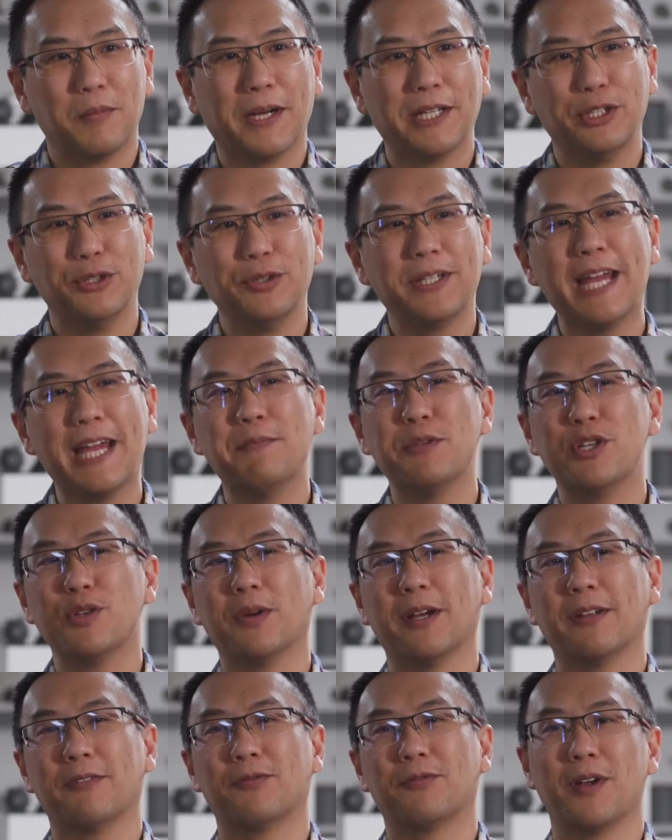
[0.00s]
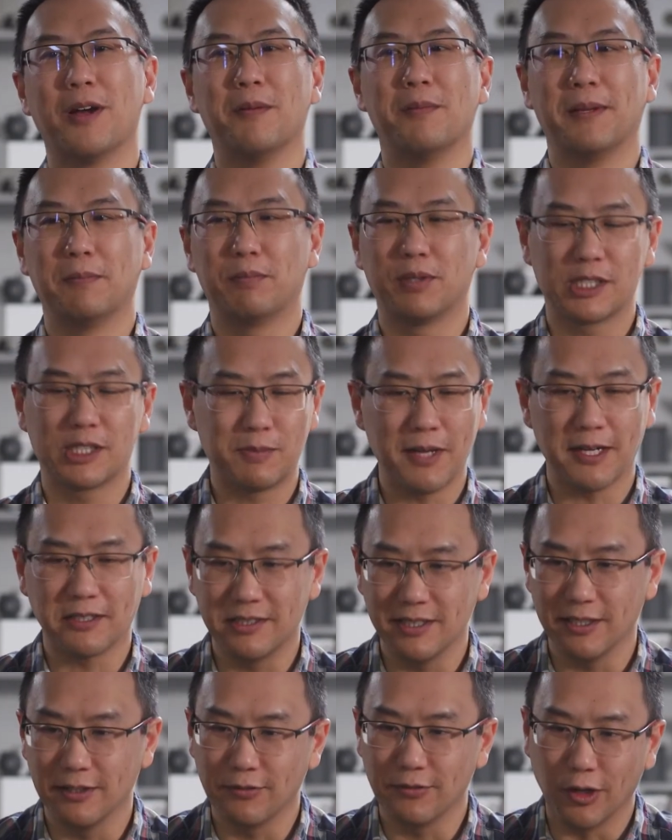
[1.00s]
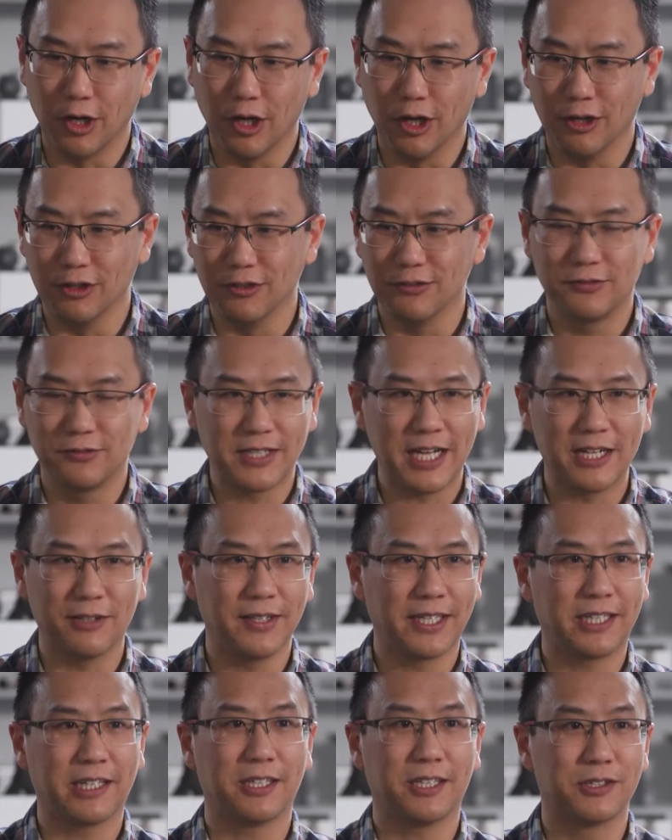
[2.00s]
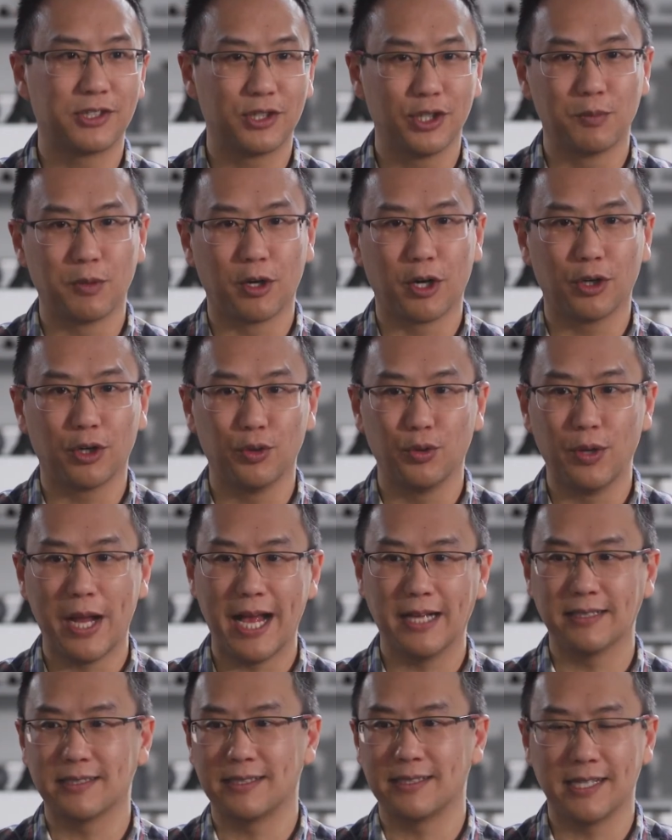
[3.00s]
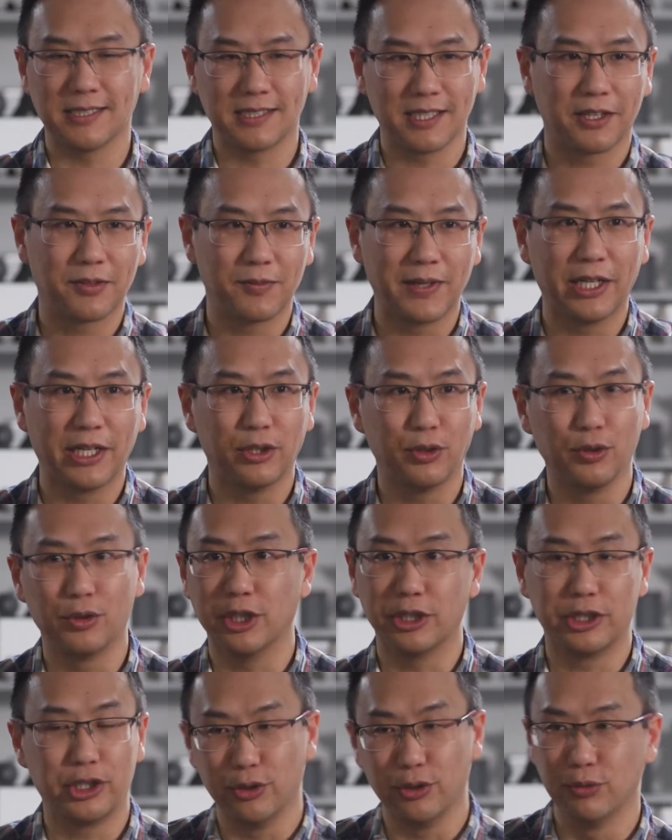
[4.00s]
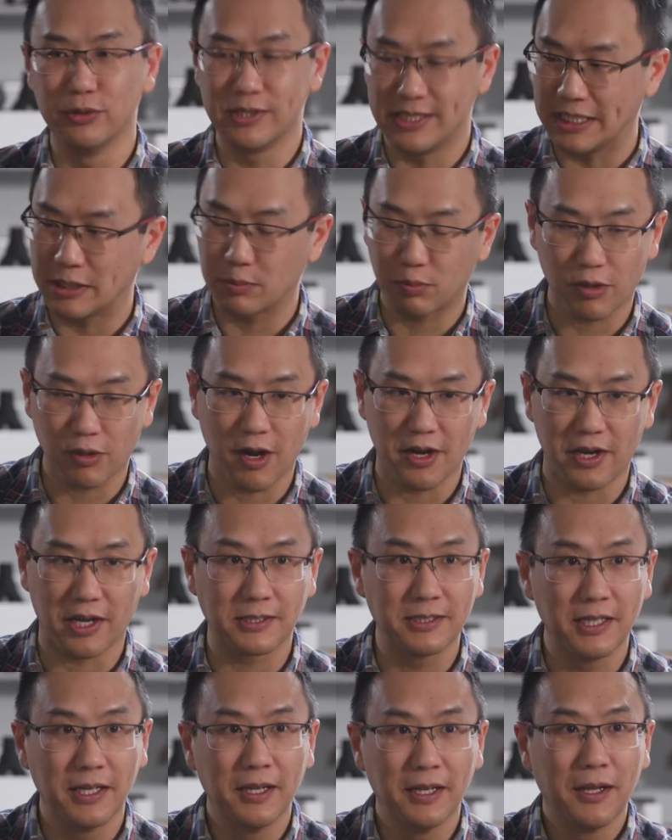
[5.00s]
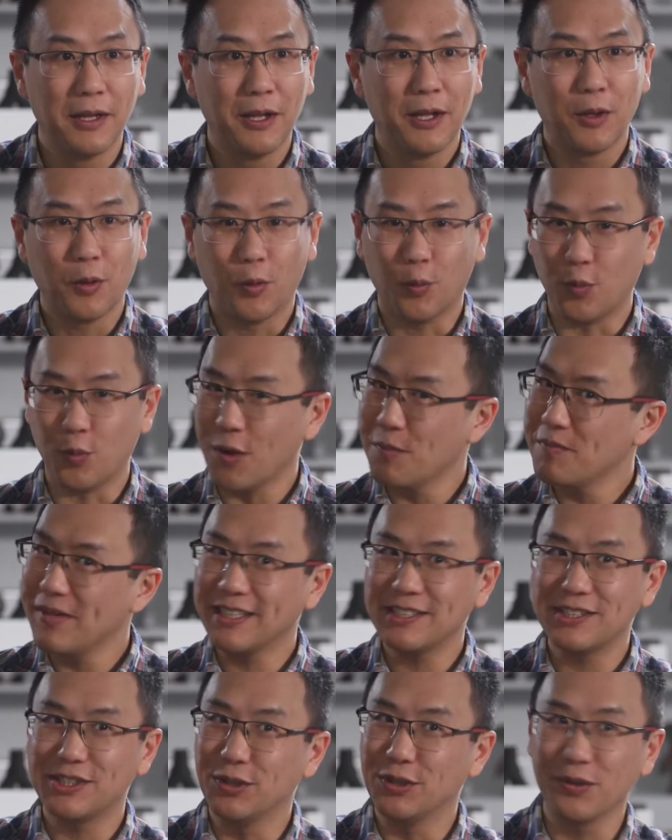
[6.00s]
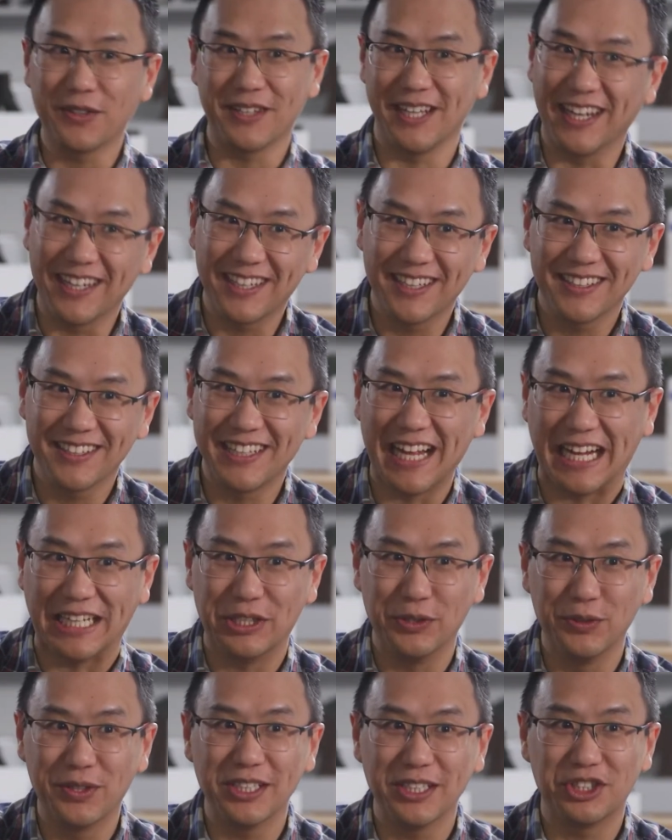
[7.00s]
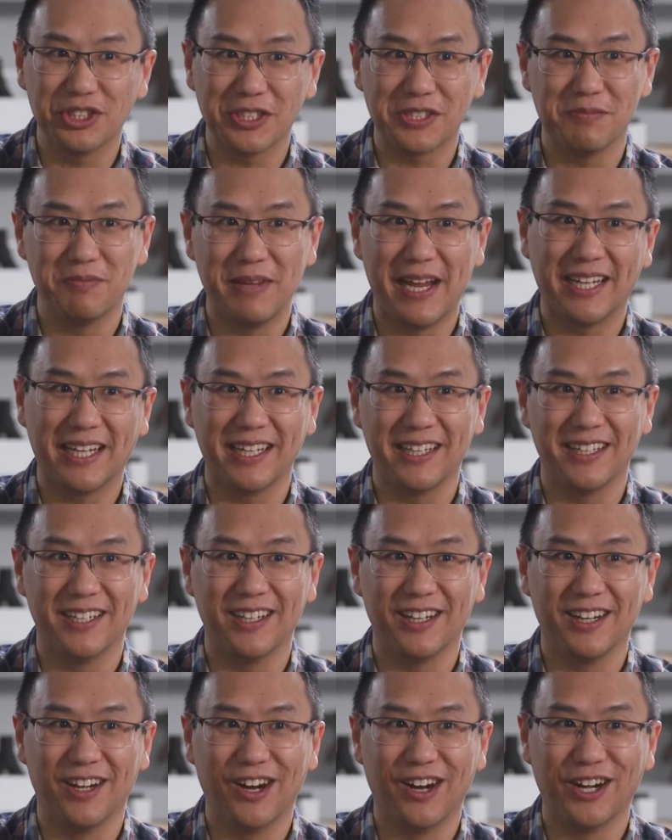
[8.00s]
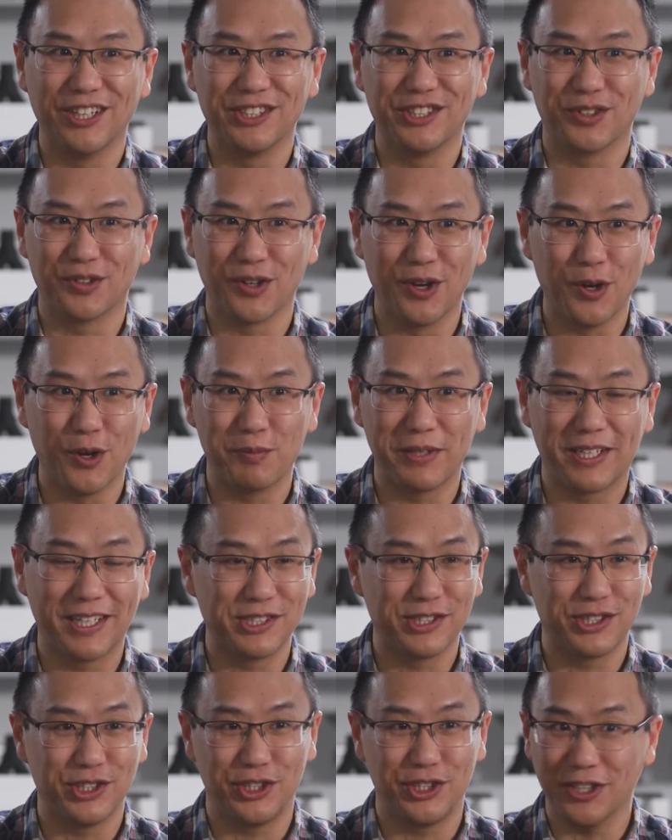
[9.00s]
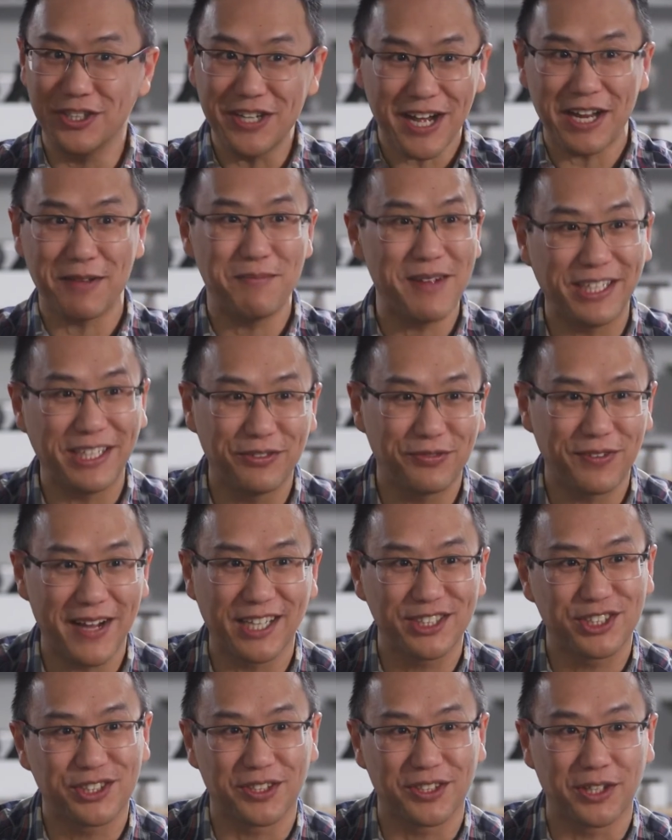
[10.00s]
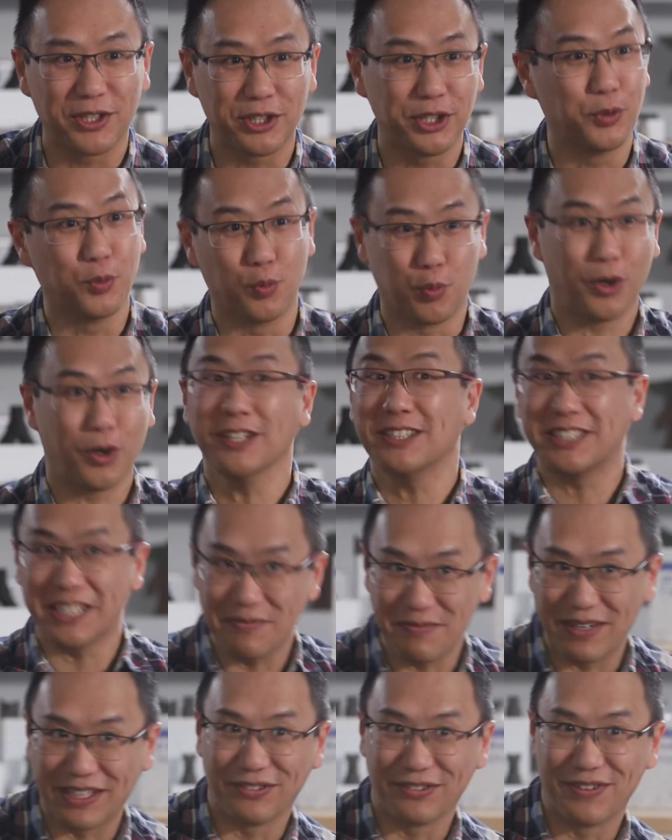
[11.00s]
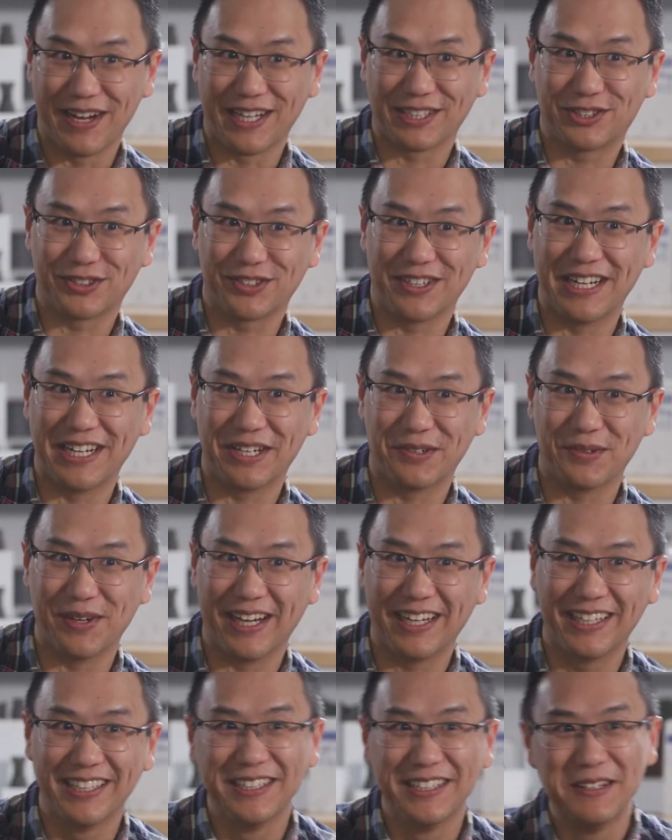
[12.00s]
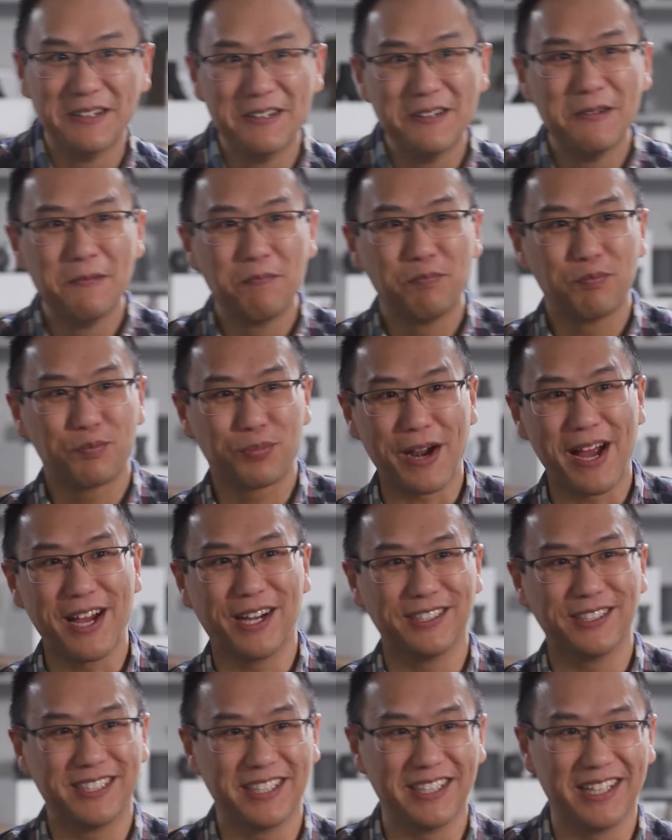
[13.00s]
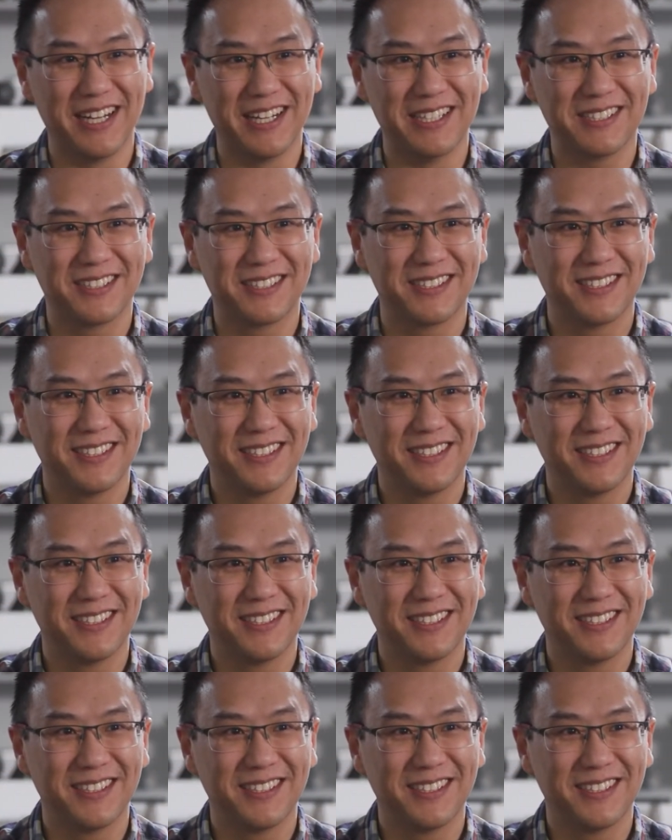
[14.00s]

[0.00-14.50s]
But you came to it from a perspective of kind of like a consumer who has a Tesla 3 who could use this product. What makes you think that you could just make it on your own? Because you're not a manufacturer. You weren't a manufacturer anyway prior to this.